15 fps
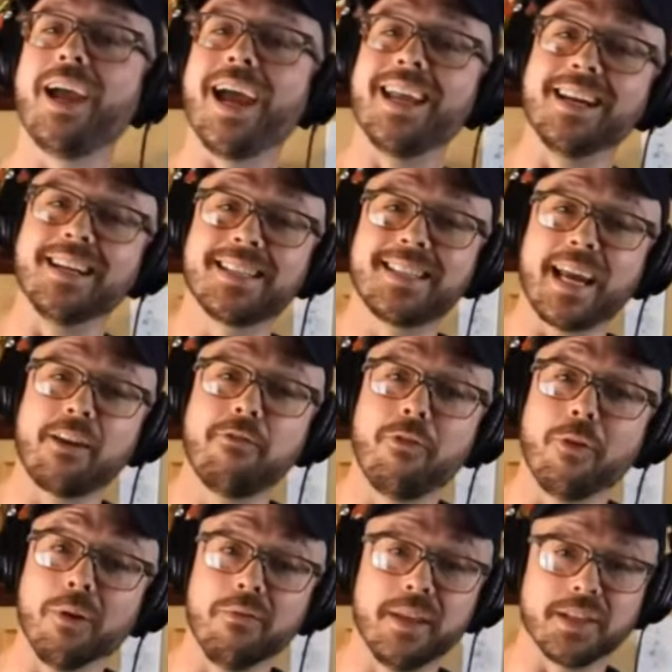and then the second
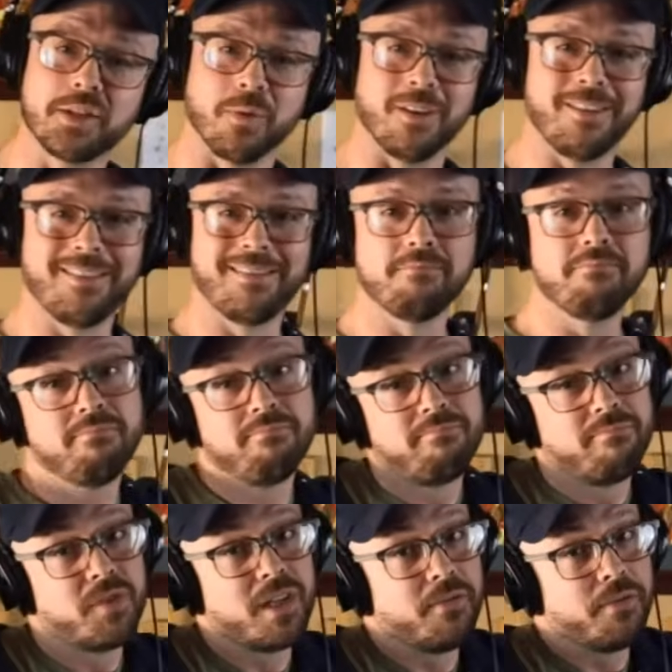4 of this one.
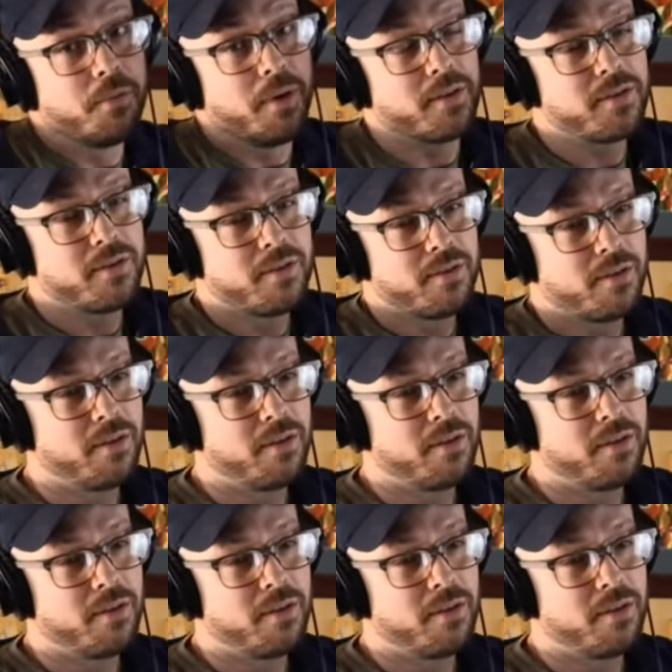See if it works.